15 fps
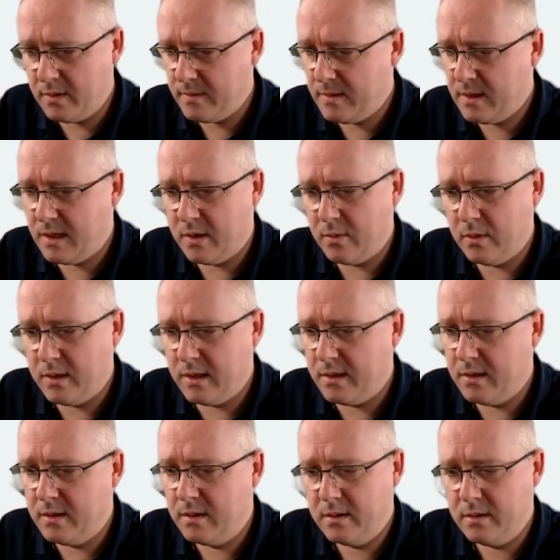and I will hit
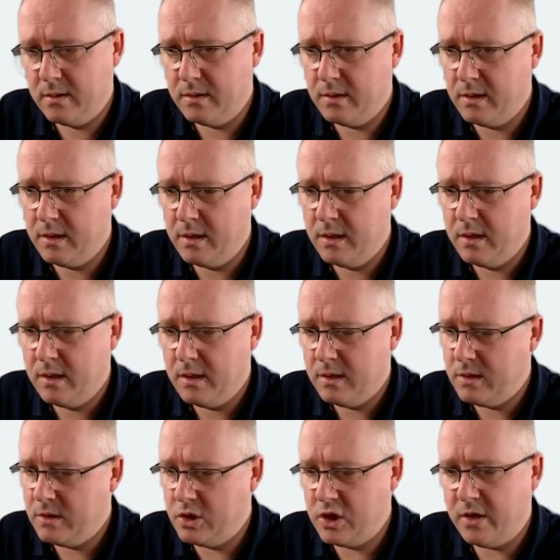
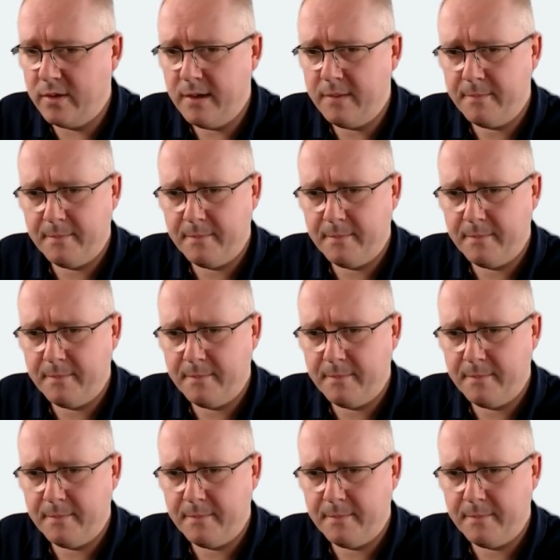generate.